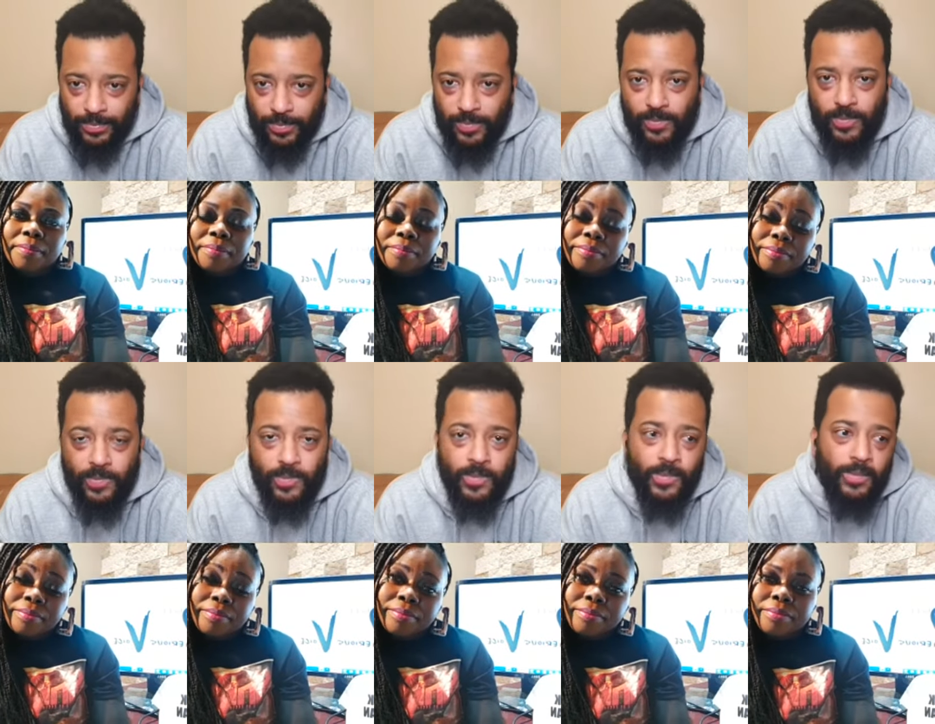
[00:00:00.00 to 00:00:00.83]
Speaker 1: Mm.
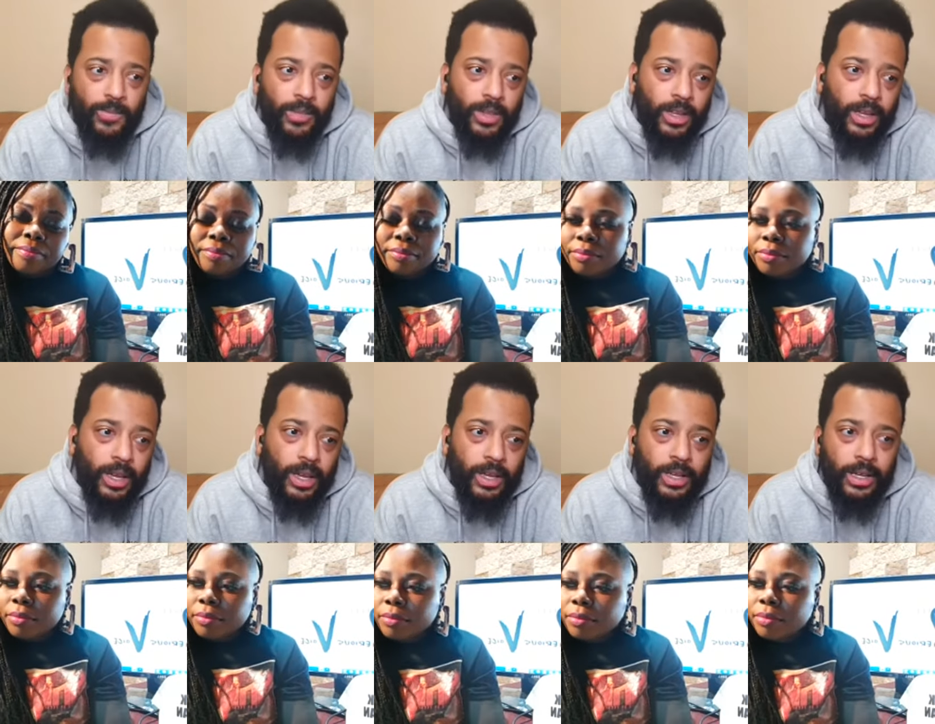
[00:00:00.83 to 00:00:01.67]

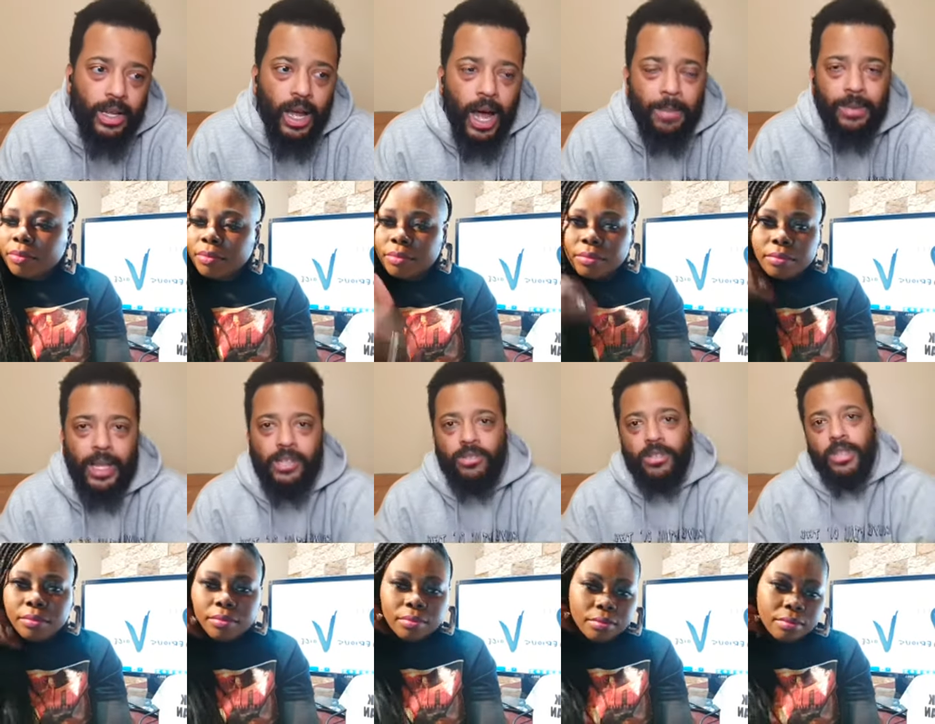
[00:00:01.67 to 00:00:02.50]
And I'm
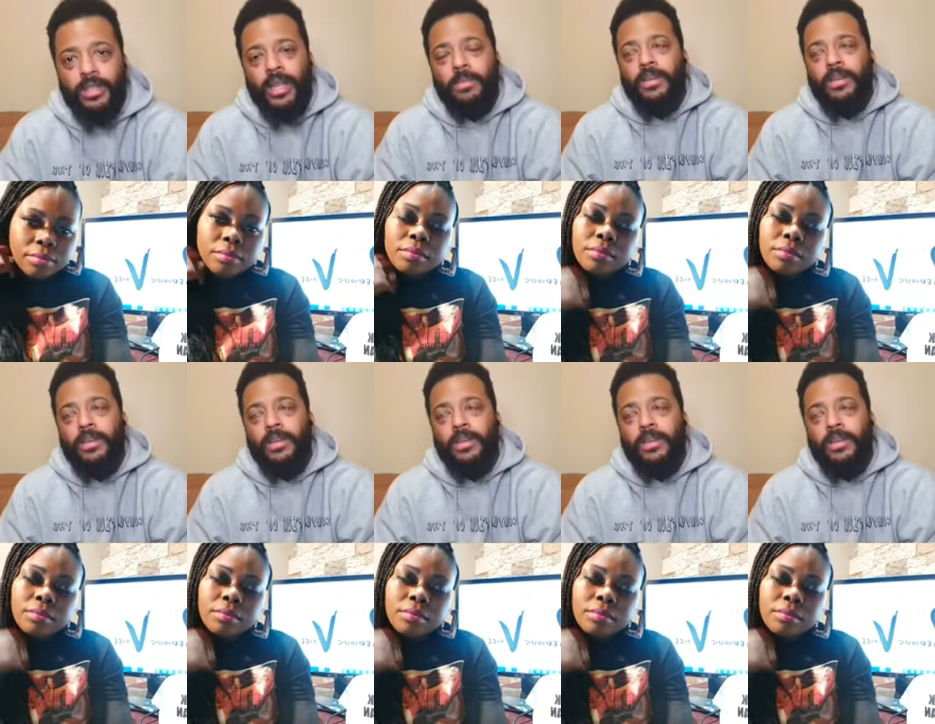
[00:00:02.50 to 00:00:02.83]
glad you said that